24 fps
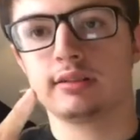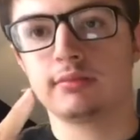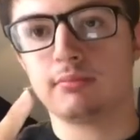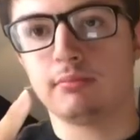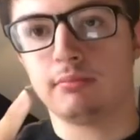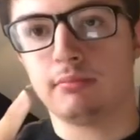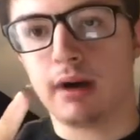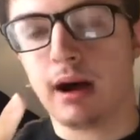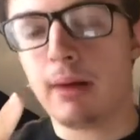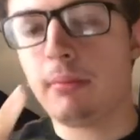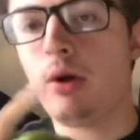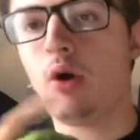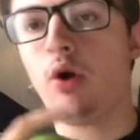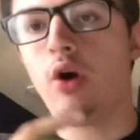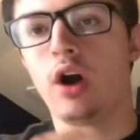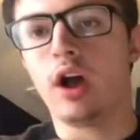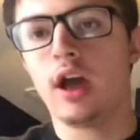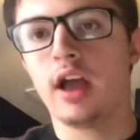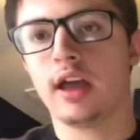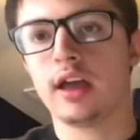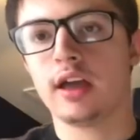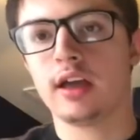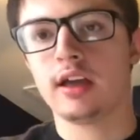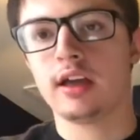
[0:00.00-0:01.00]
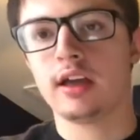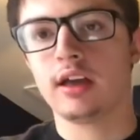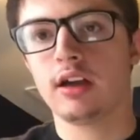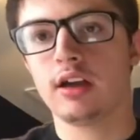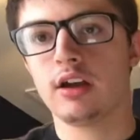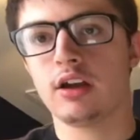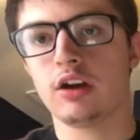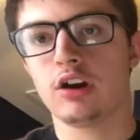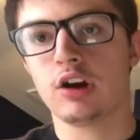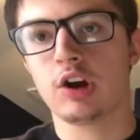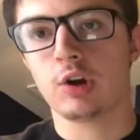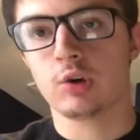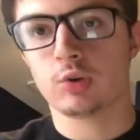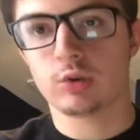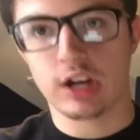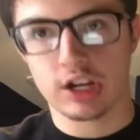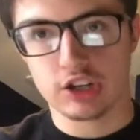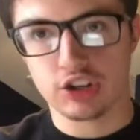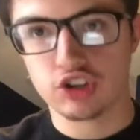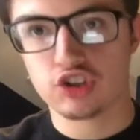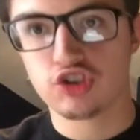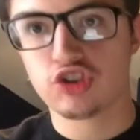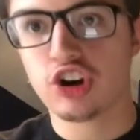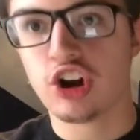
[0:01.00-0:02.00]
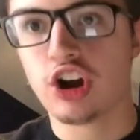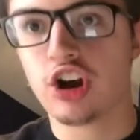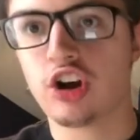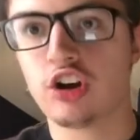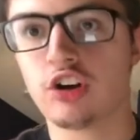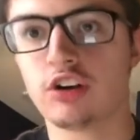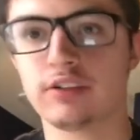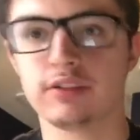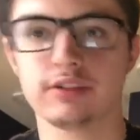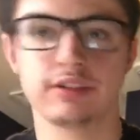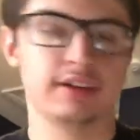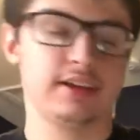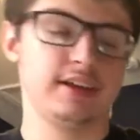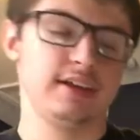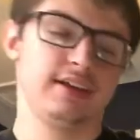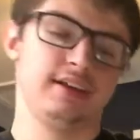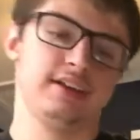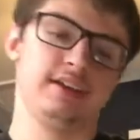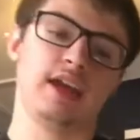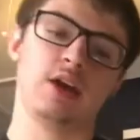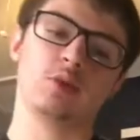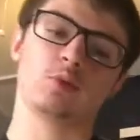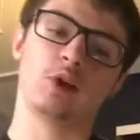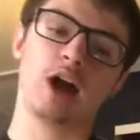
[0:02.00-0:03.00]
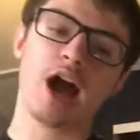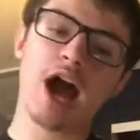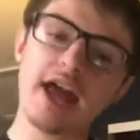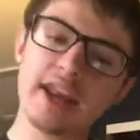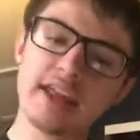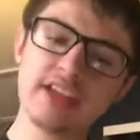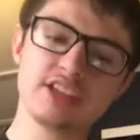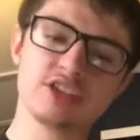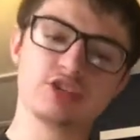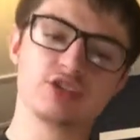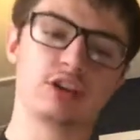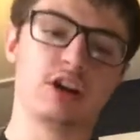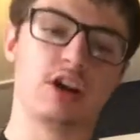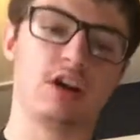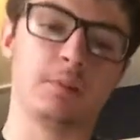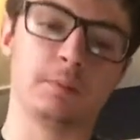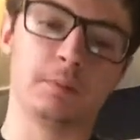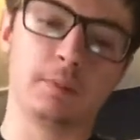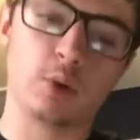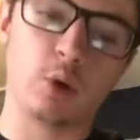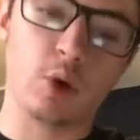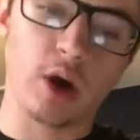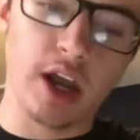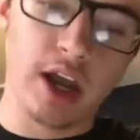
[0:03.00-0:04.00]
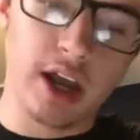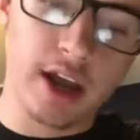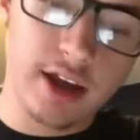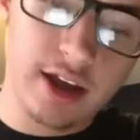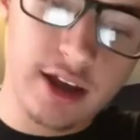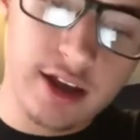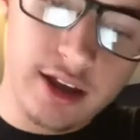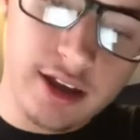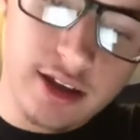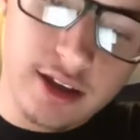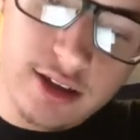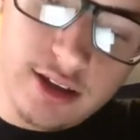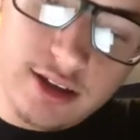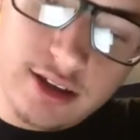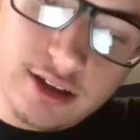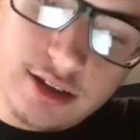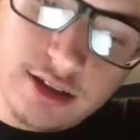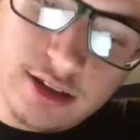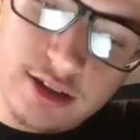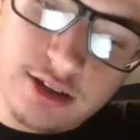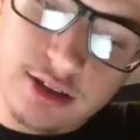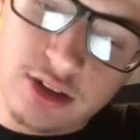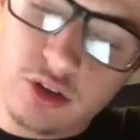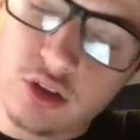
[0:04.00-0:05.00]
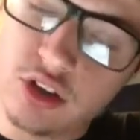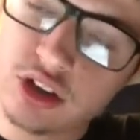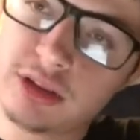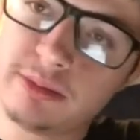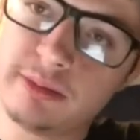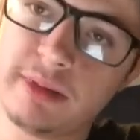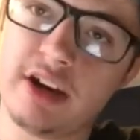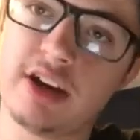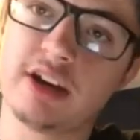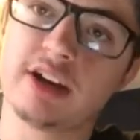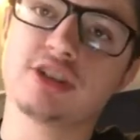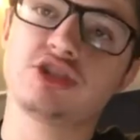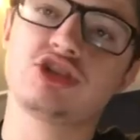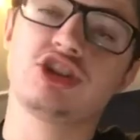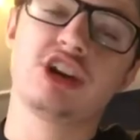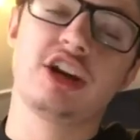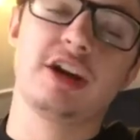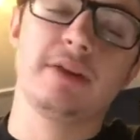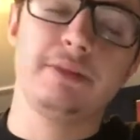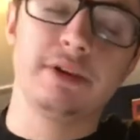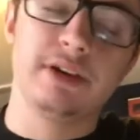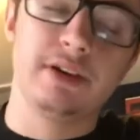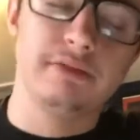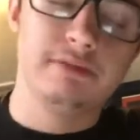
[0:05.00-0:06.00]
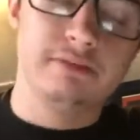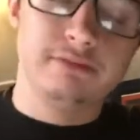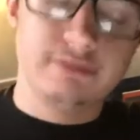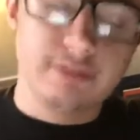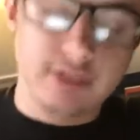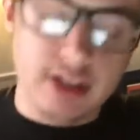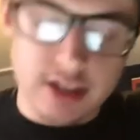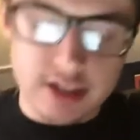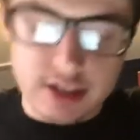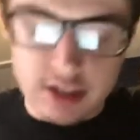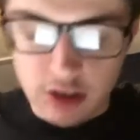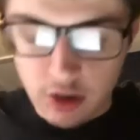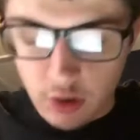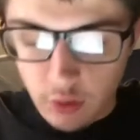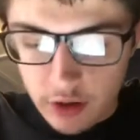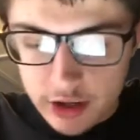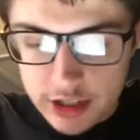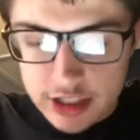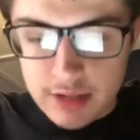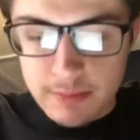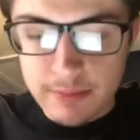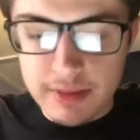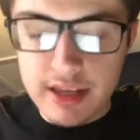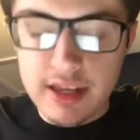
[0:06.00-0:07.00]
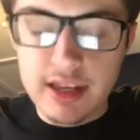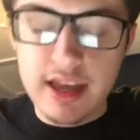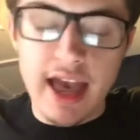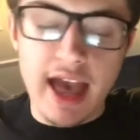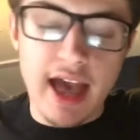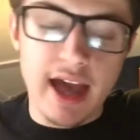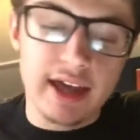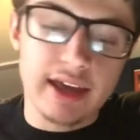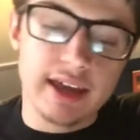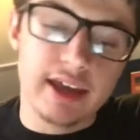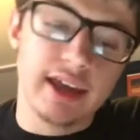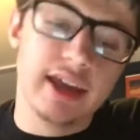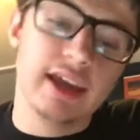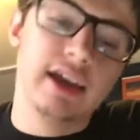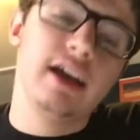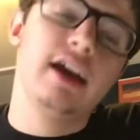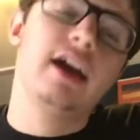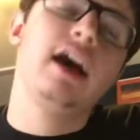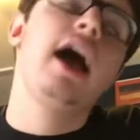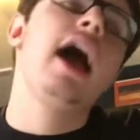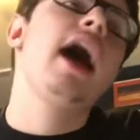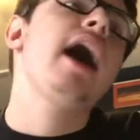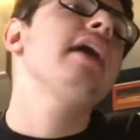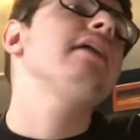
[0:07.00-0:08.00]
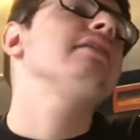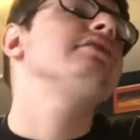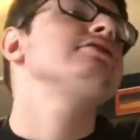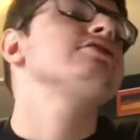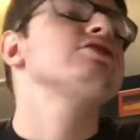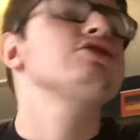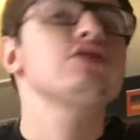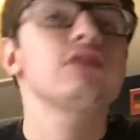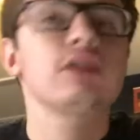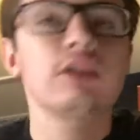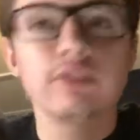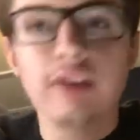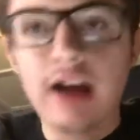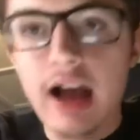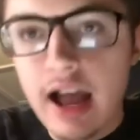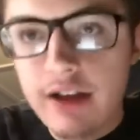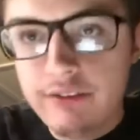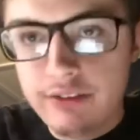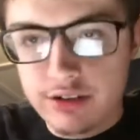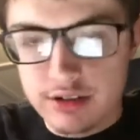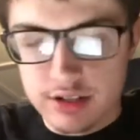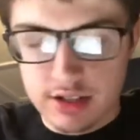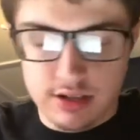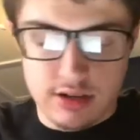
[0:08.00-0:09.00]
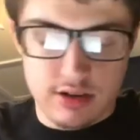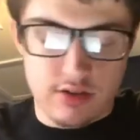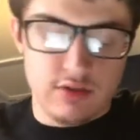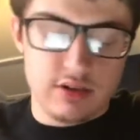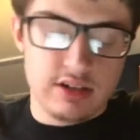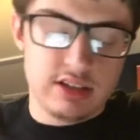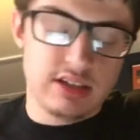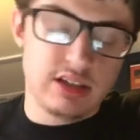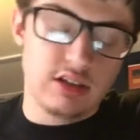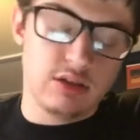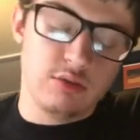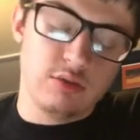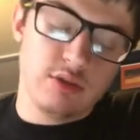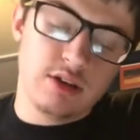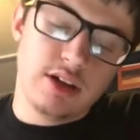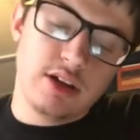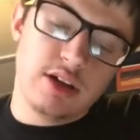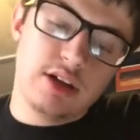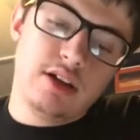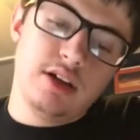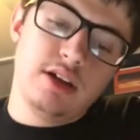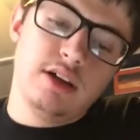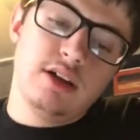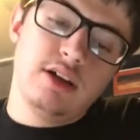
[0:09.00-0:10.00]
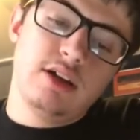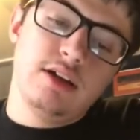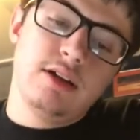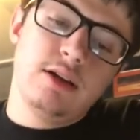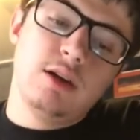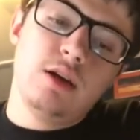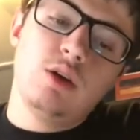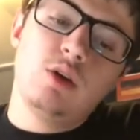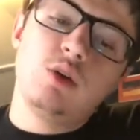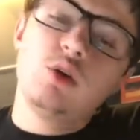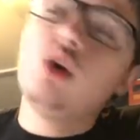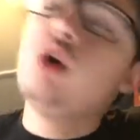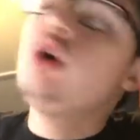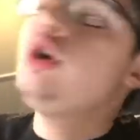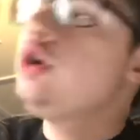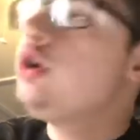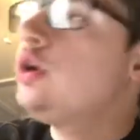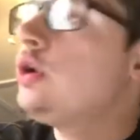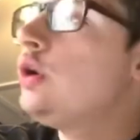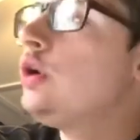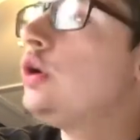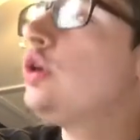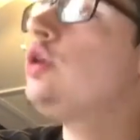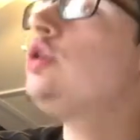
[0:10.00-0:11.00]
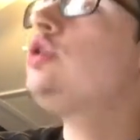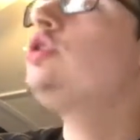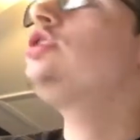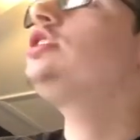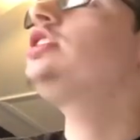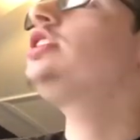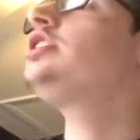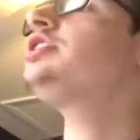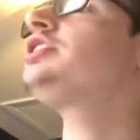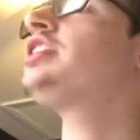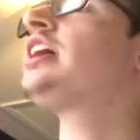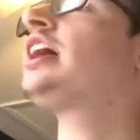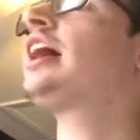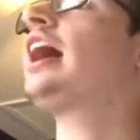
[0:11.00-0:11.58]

My boy, Strong. Yeah, Roddy Strong, boy. North American Champion. It's going to be at at Survivor Series. So who who do you think